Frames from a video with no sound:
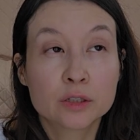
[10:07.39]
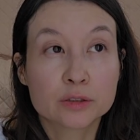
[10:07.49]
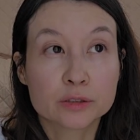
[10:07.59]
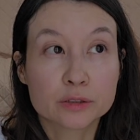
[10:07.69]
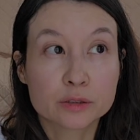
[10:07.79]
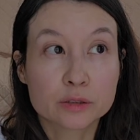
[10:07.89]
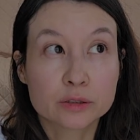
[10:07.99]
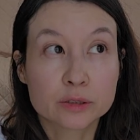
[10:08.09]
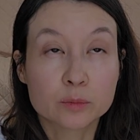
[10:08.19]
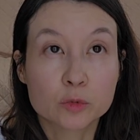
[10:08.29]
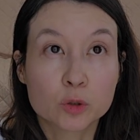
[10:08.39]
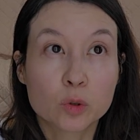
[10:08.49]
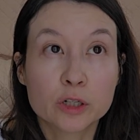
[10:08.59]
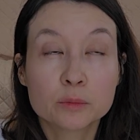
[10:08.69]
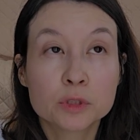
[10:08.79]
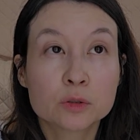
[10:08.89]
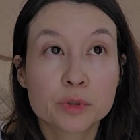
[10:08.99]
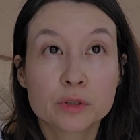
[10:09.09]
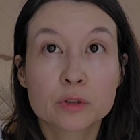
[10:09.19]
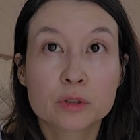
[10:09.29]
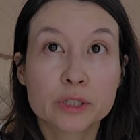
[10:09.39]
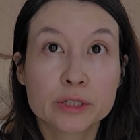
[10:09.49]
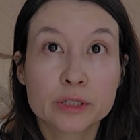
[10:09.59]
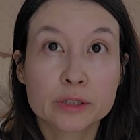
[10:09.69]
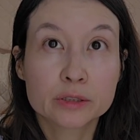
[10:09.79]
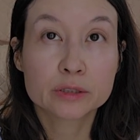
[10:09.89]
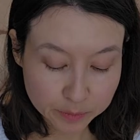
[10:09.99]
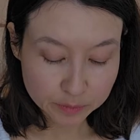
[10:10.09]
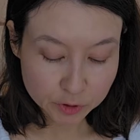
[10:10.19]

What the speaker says: There is some requirements with the crate.